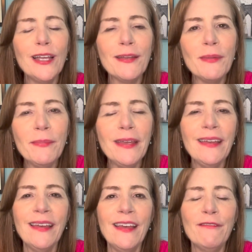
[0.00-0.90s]
like
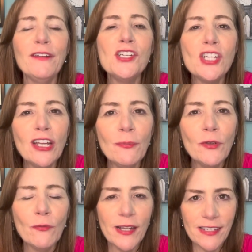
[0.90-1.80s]
maybe finishing up
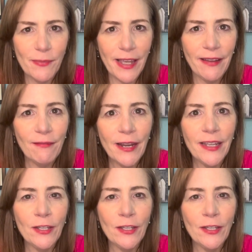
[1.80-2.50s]
your resume, right?